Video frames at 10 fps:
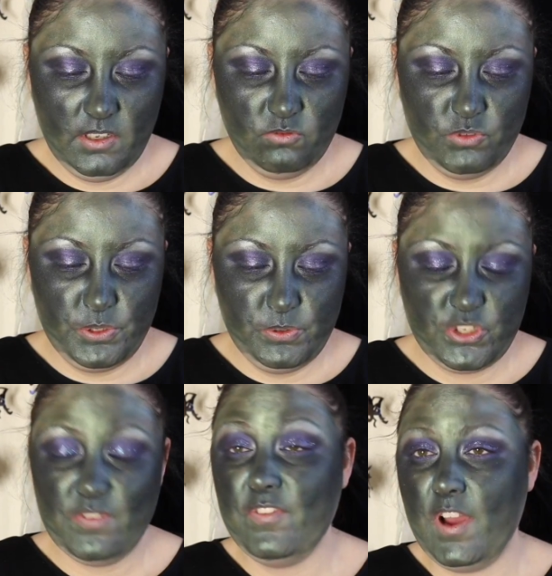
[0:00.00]

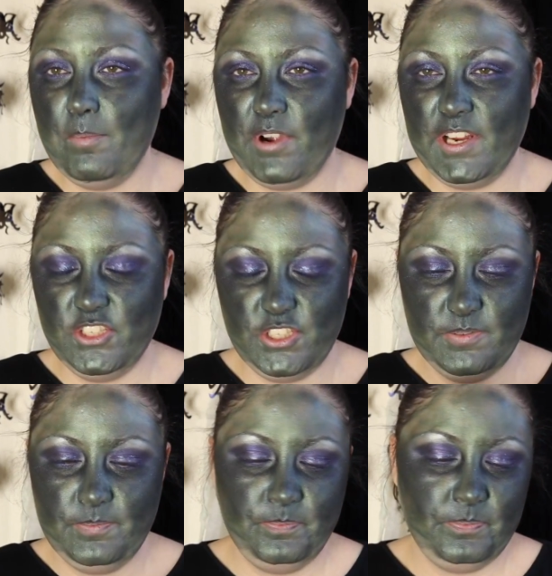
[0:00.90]
Rouge
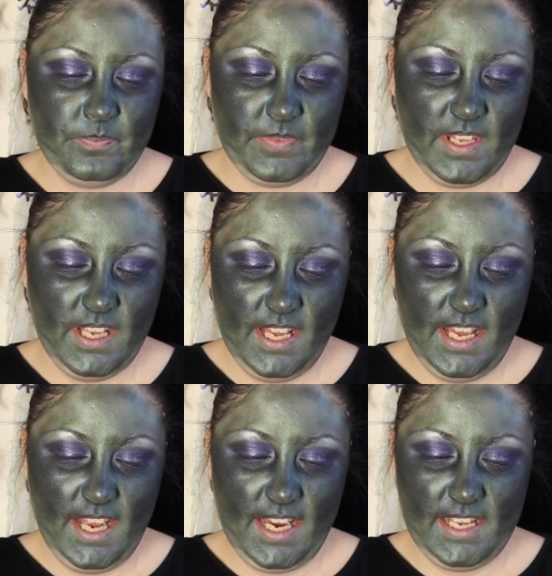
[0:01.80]
Vibration.
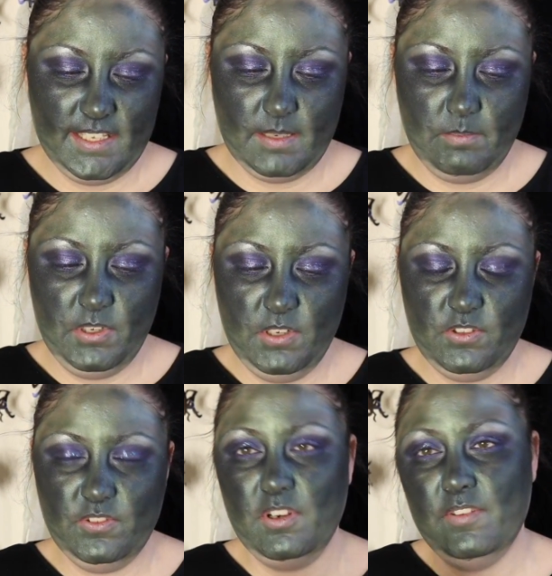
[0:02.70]
And it is a
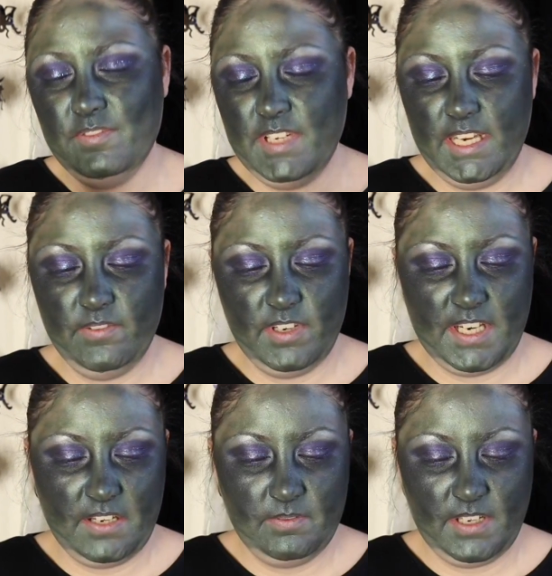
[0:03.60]
beautiful, I've nearly run
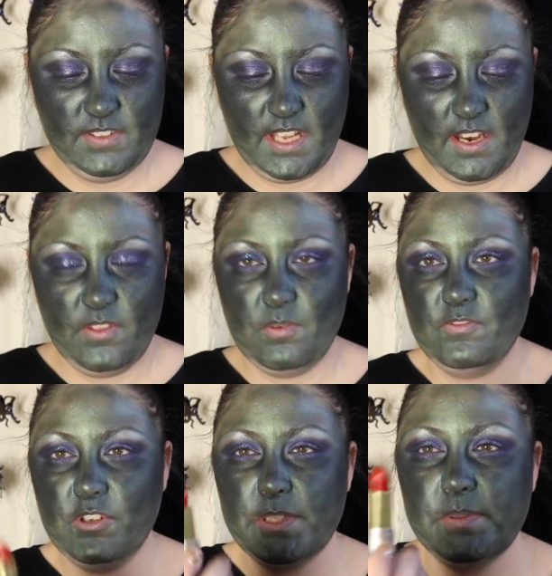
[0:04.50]
out, I'm going to get another one
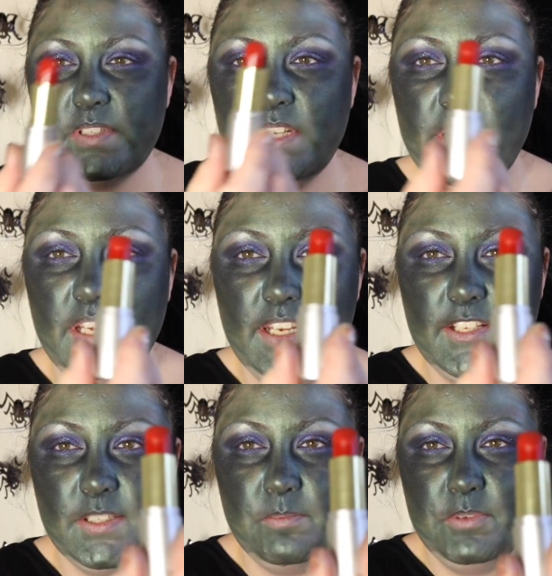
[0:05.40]
for Christmas.
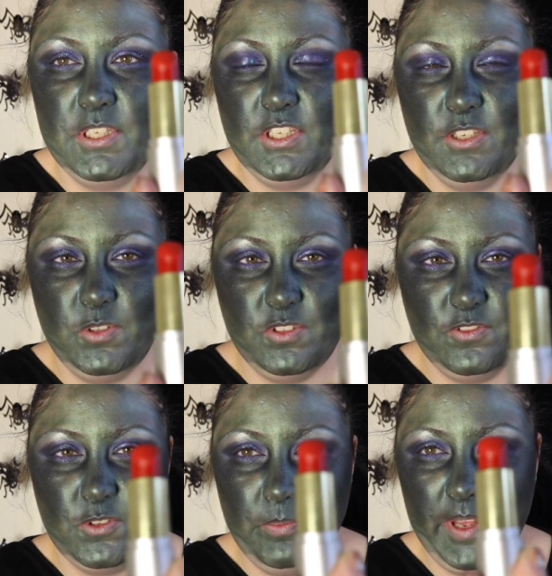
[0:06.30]
It's a
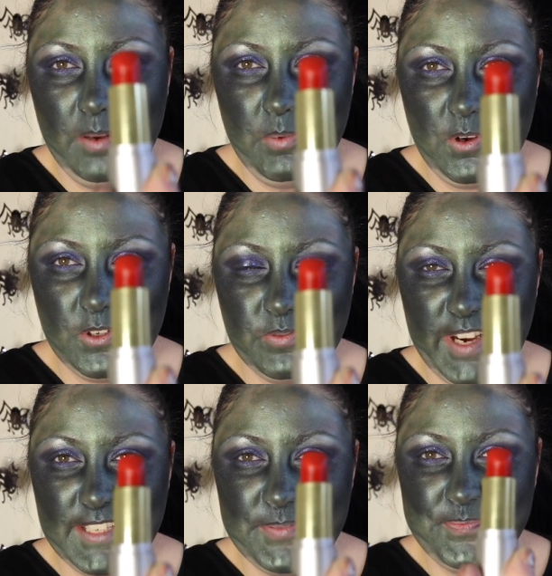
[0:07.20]
beautiful pillar box
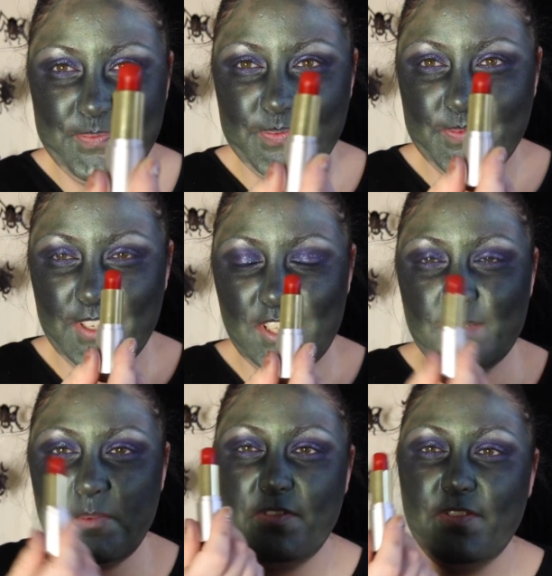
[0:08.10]
red, which
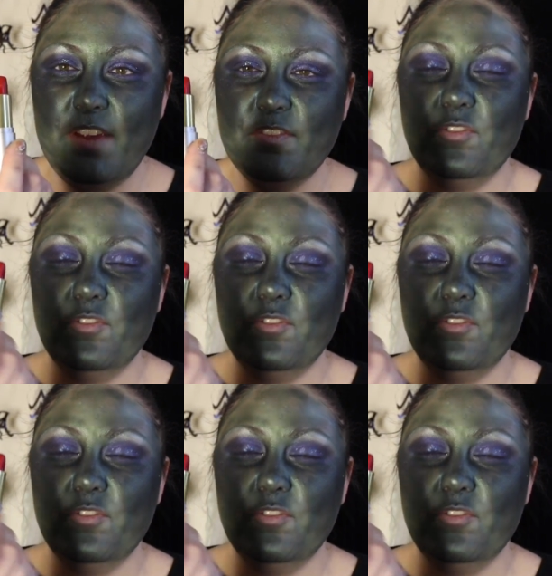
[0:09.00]
is my favourite